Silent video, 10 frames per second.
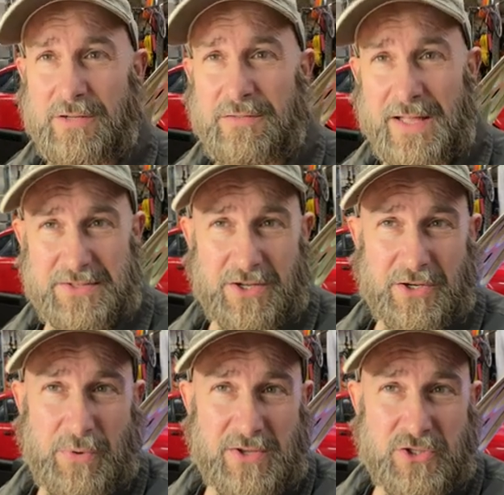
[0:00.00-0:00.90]

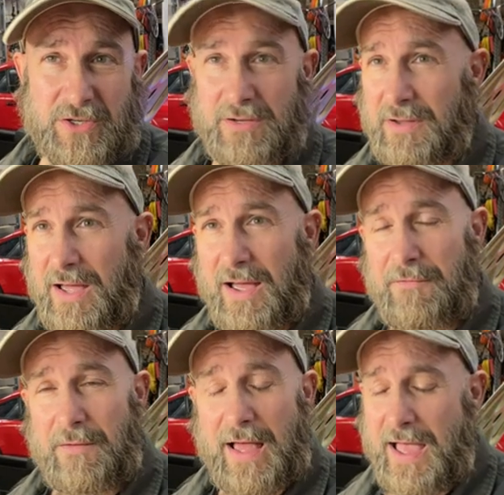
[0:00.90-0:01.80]

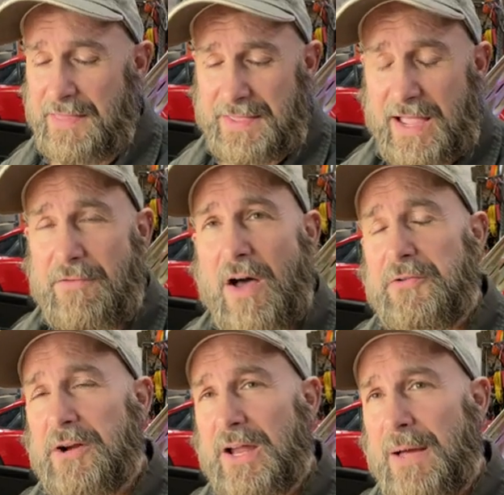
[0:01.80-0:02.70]
I think I've
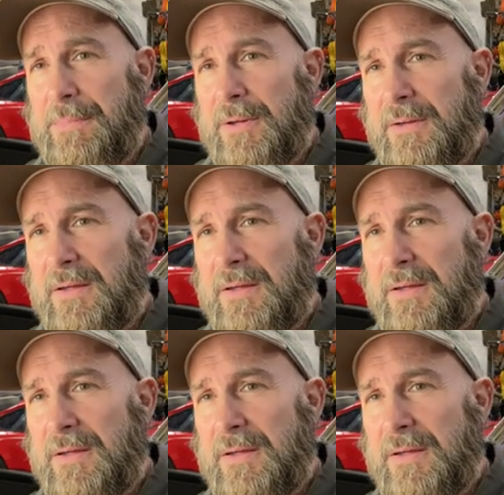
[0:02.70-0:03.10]
offered it up.